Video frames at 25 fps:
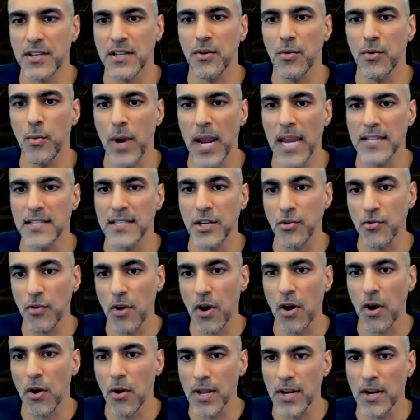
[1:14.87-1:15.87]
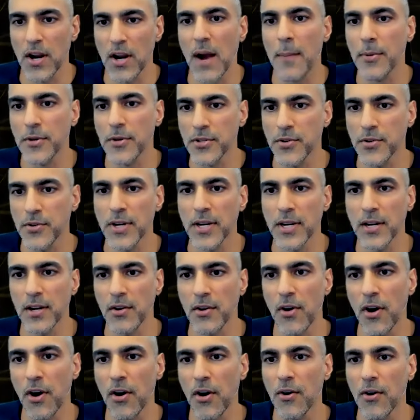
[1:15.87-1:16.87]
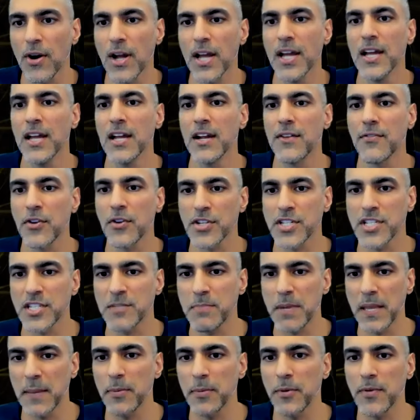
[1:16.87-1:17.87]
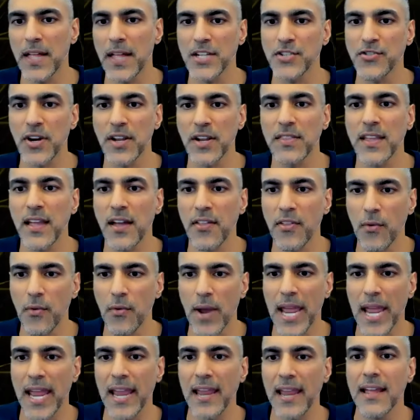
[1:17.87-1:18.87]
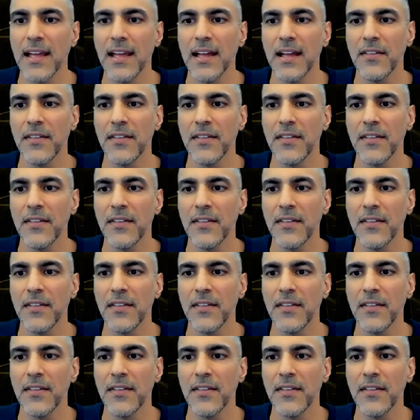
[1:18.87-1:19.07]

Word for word: way to grow and an opportunity to grow versus people that trend the other way.